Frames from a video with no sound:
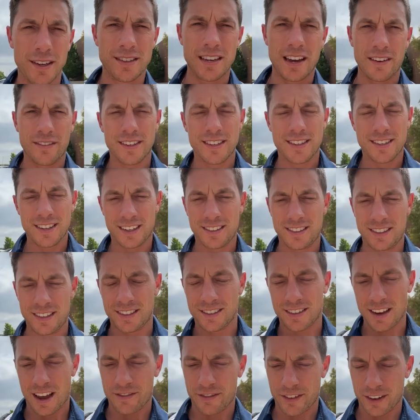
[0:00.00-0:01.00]

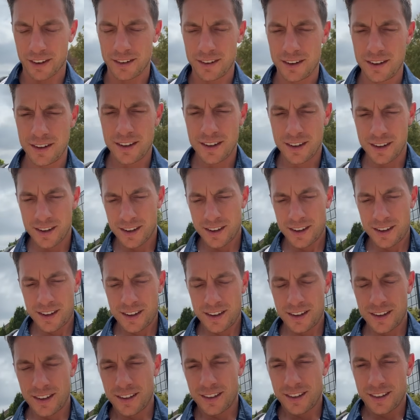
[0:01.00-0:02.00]
767,
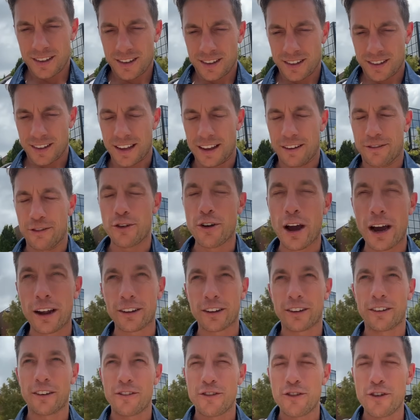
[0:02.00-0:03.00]
if
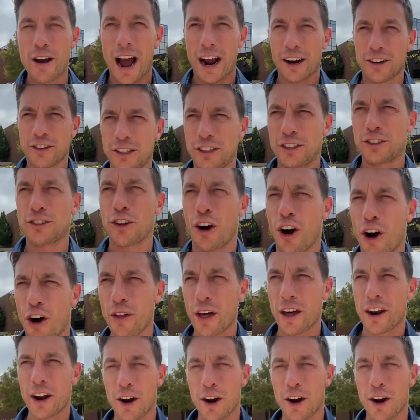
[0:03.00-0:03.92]
you actually stall that